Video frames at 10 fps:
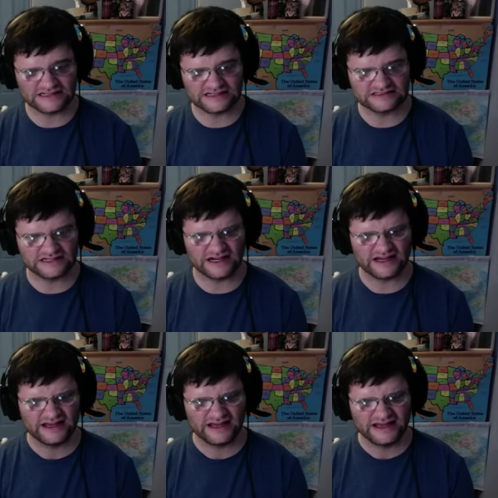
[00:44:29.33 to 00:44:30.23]
That's not
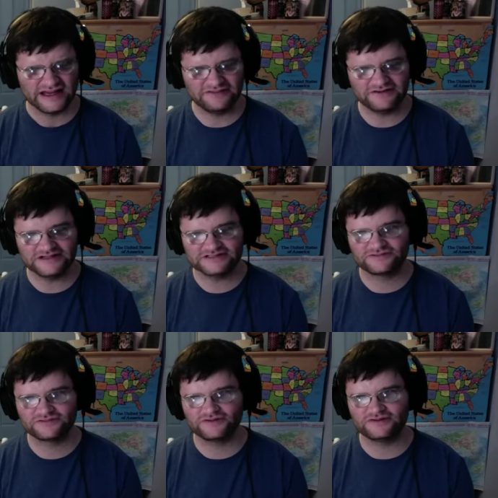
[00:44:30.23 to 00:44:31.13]
if it is a
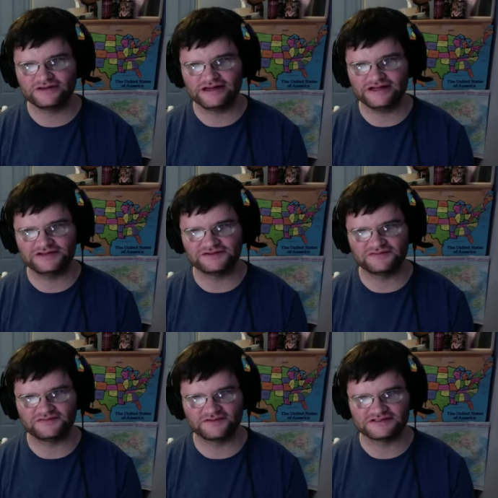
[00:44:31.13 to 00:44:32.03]
rule, they need to
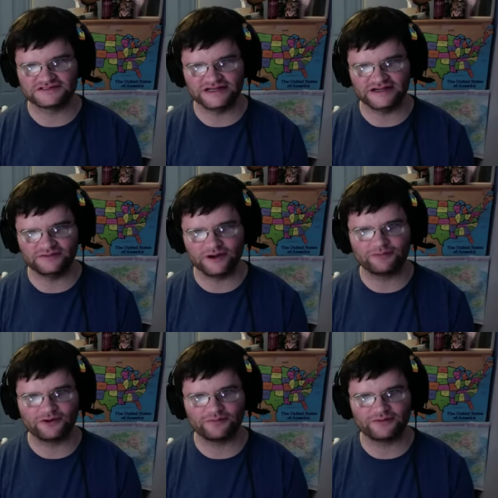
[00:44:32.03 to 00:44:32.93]
enforce it,
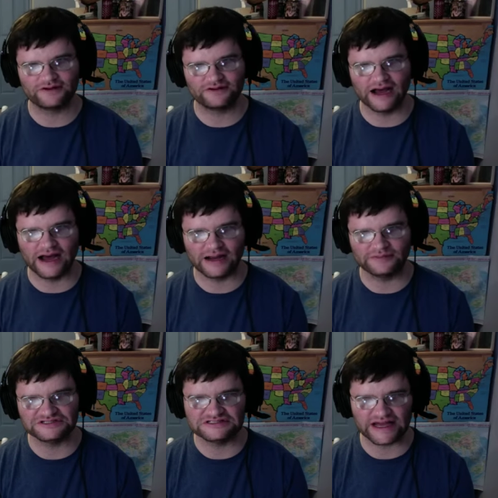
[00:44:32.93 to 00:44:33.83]
appropriate or not. I'm
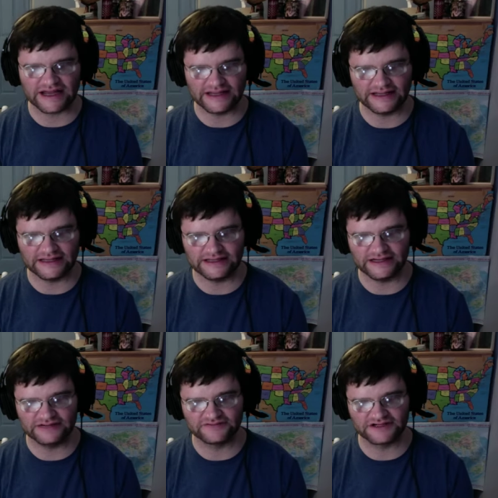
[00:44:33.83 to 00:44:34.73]
just saying, in
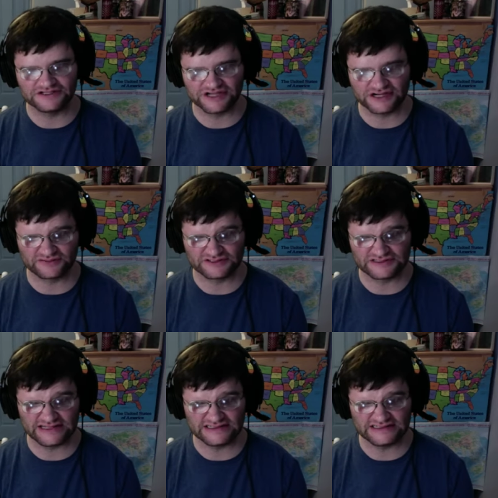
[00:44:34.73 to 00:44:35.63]
in a very general
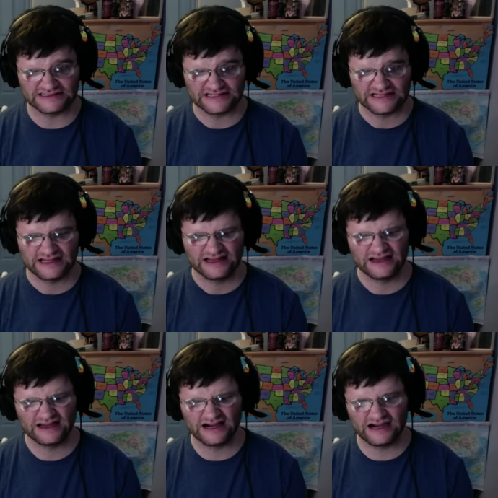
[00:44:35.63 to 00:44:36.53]
sense,
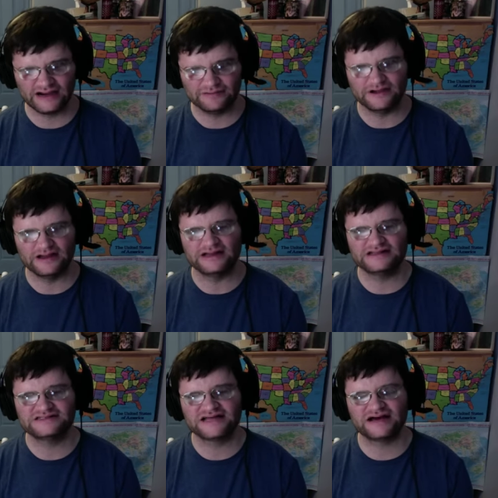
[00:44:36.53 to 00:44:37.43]
um, mm-hmm. it
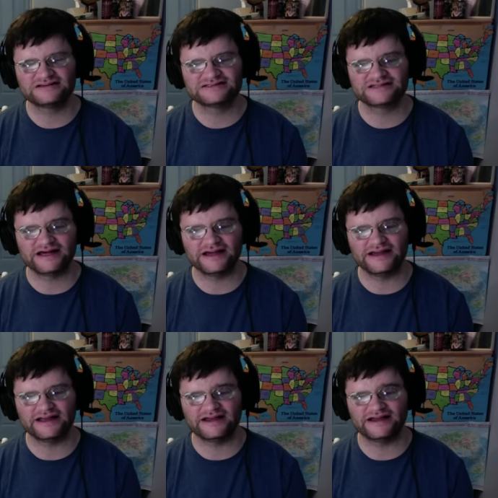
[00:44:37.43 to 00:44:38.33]
sounds
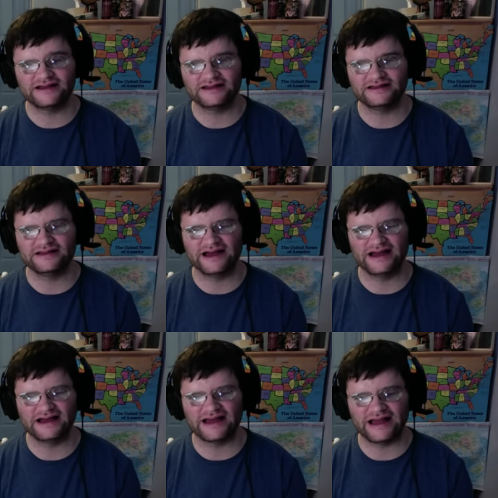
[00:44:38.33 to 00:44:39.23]
like that.